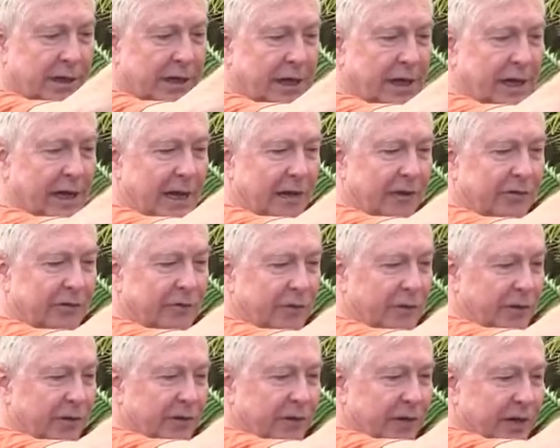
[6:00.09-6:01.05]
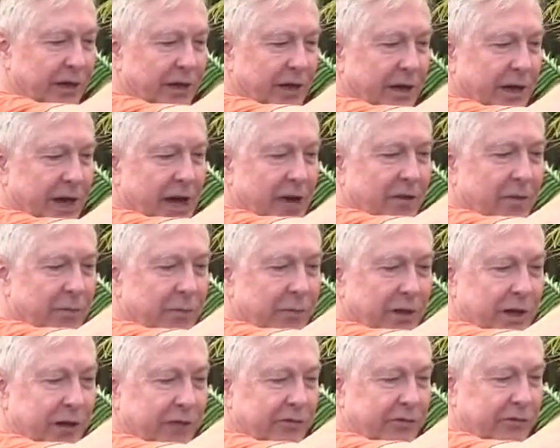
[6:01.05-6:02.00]
it has filled in, and now the
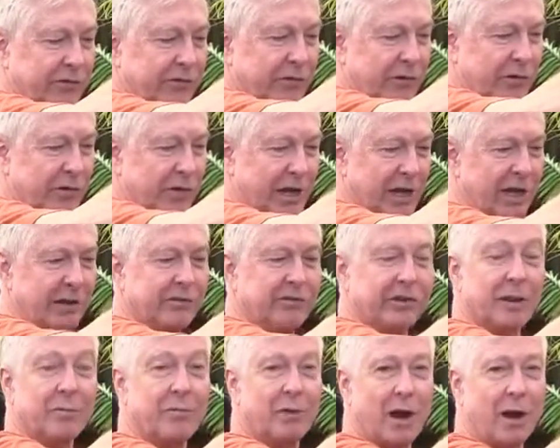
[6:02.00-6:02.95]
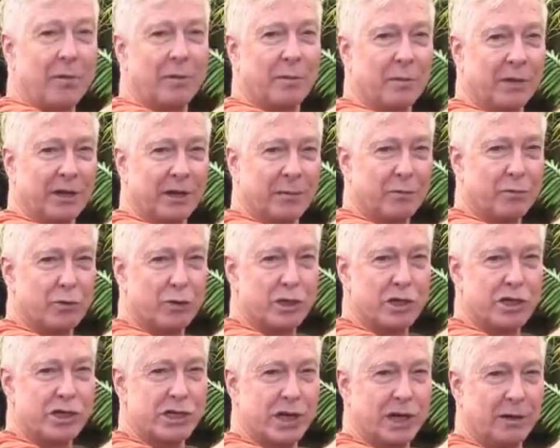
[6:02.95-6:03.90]
plants are so dense they probably
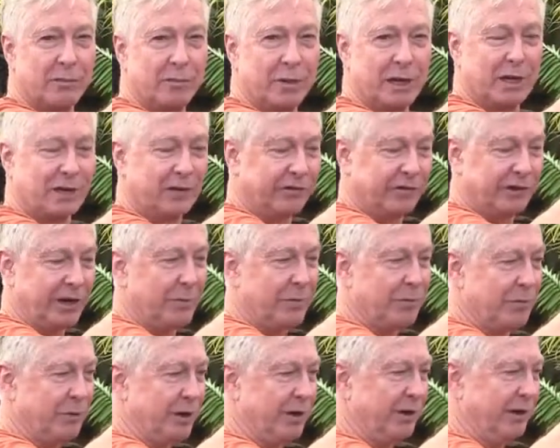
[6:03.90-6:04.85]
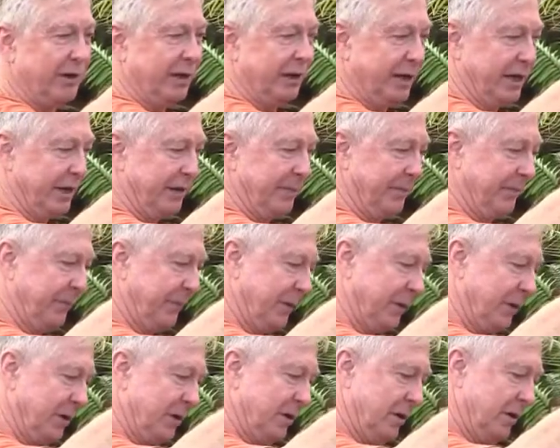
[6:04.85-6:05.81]
appreciate being separated again.
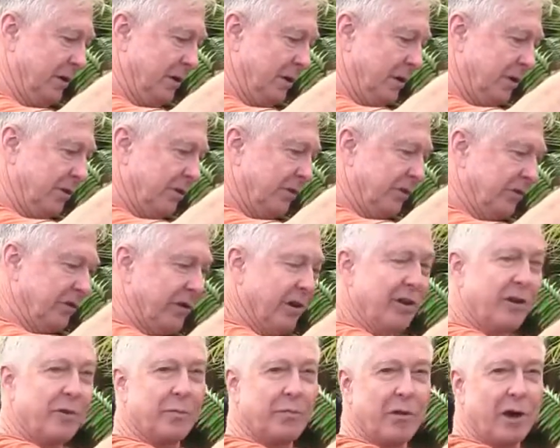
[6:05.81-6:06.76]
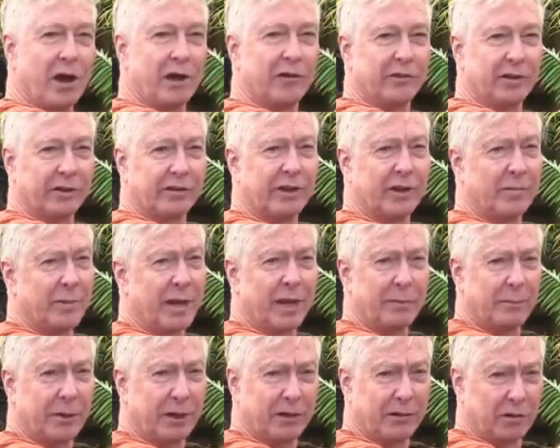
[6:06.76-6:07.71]
Just another project. They may
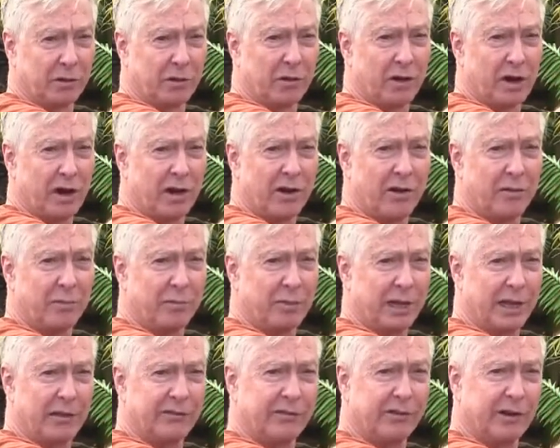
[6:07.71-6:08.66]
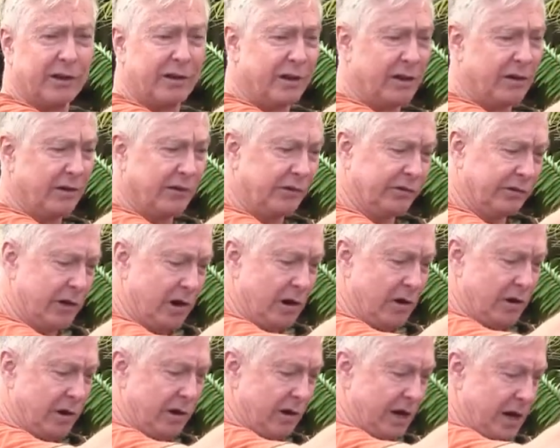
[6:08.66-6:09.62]
be glued 100 plants on there to
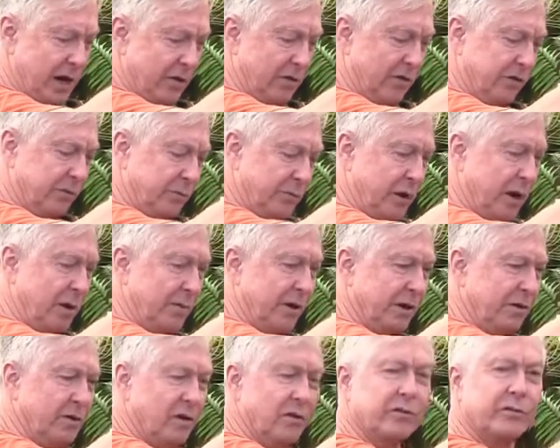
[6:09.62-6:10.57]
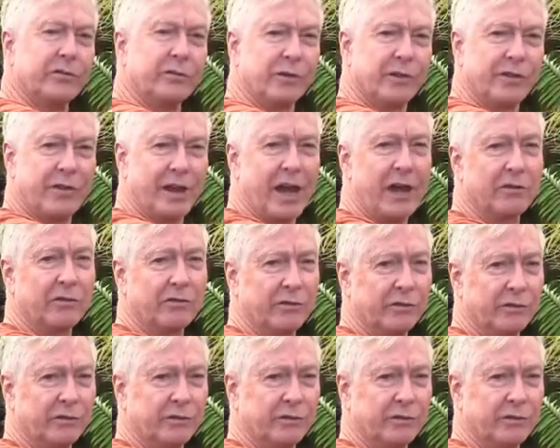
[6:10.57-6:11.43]
start, and now there's probably close to 1,000.